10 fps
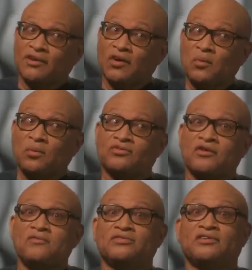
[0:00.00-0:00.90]
who will
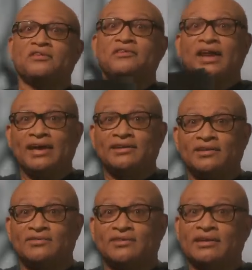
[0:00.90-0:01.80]
serve into their
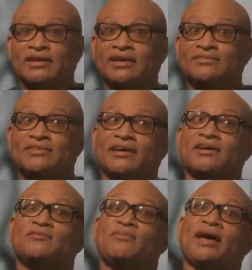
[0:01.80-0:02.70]
90s and take
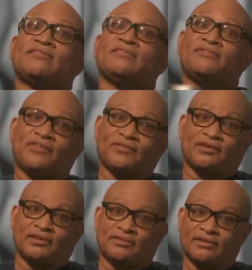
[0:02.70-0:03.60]
us back to the
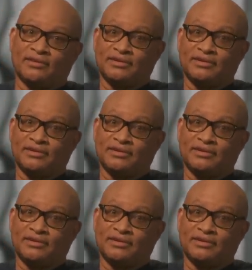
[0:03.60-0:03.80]
50s.